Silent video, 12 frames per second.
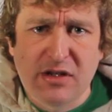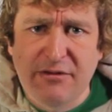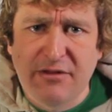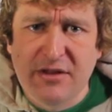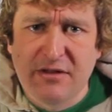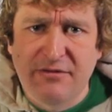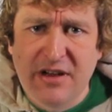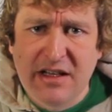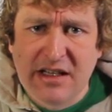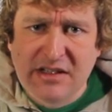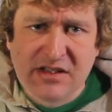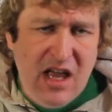different than
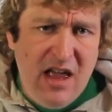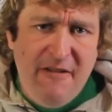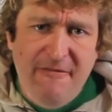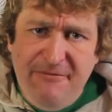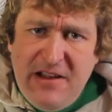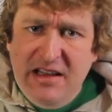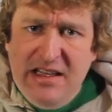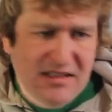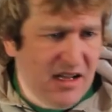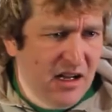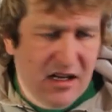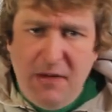feelings. Feelings
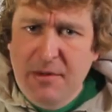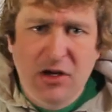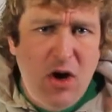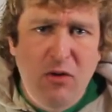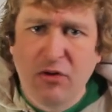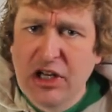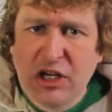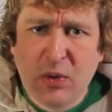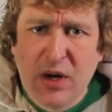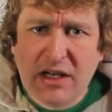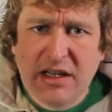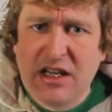can come and go really
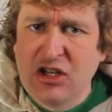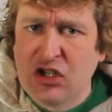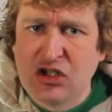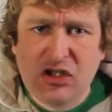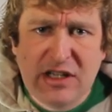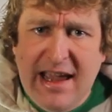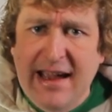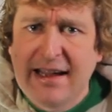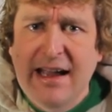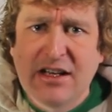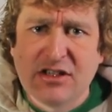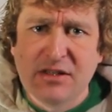quickly and you can't
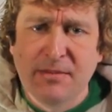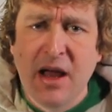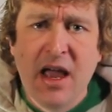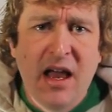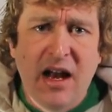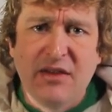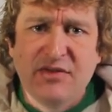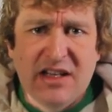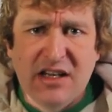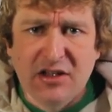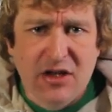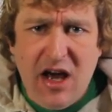catch them. I've seen
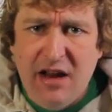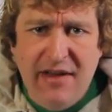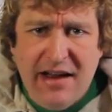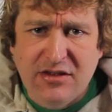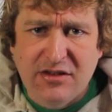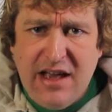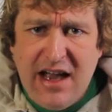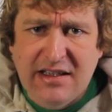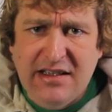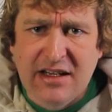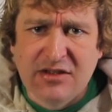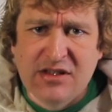a lot of
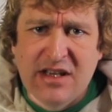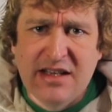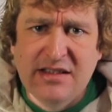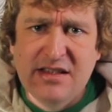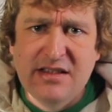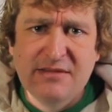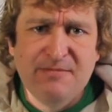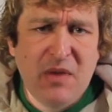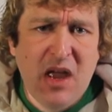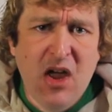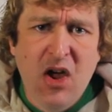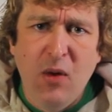acting exercises
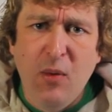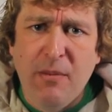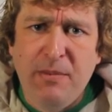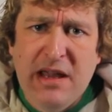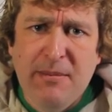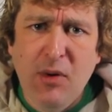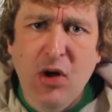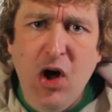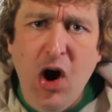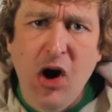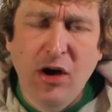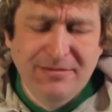where people
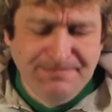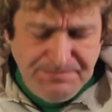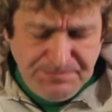are